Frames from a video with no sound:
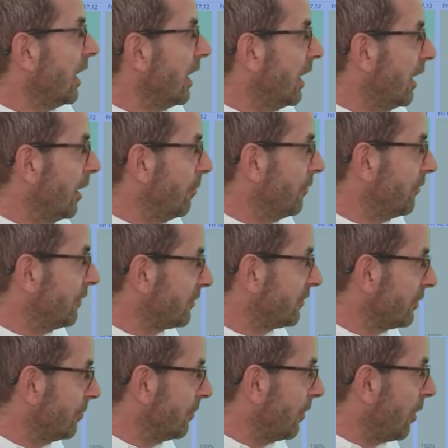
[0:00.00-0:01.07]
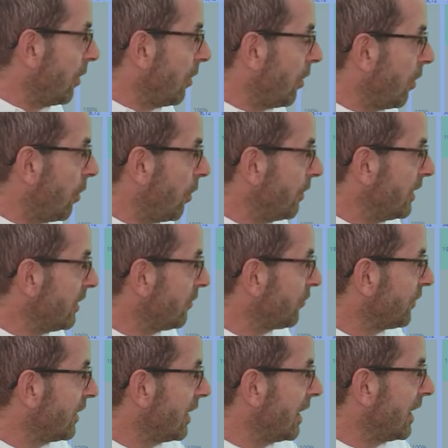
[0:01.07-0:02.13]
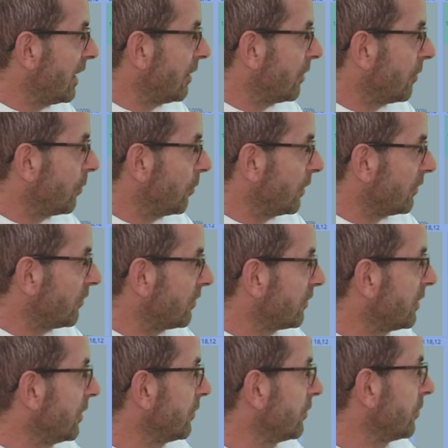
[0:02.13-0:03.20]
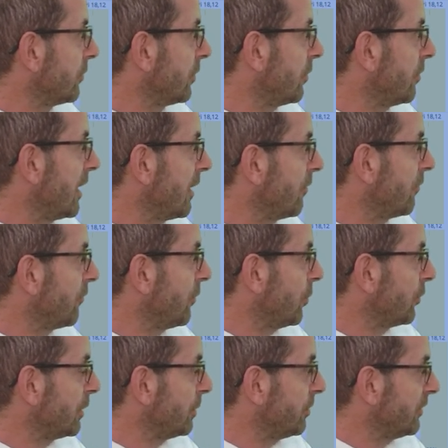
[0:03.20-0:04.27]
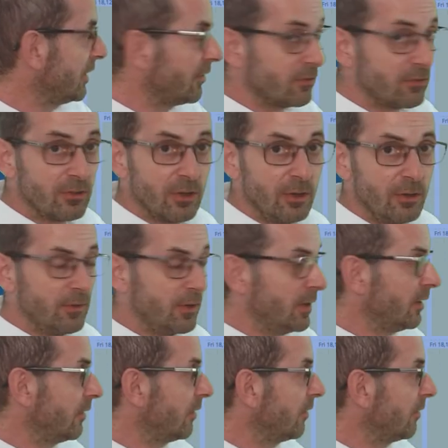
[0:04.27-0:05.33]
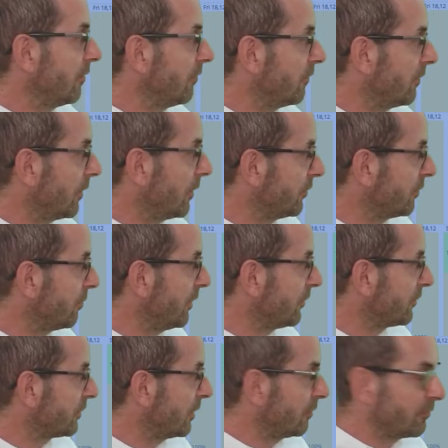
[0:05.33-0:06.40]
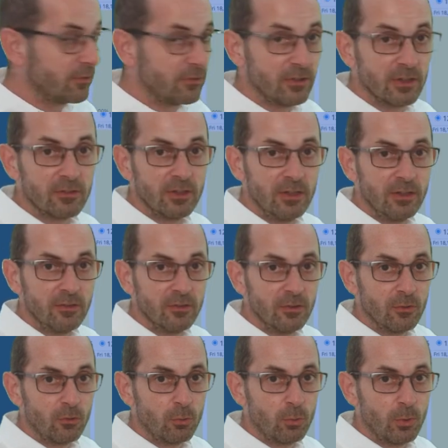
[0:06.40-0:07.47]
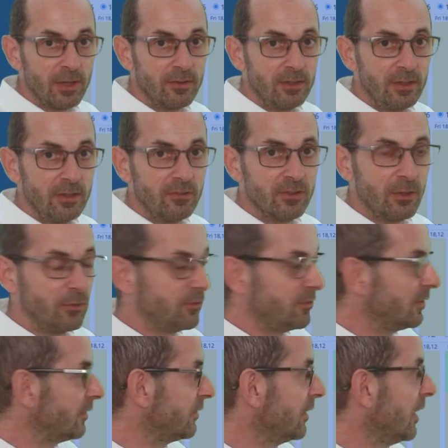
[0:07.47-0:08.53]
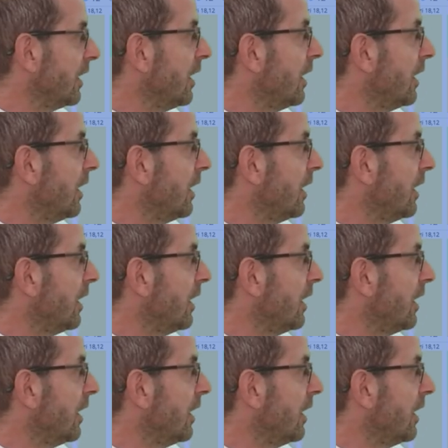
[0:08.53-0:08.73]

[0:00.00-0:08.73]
There's some orange there, which goes up to around 40%, just over. Those are runs going for 16 to 20 Celsius.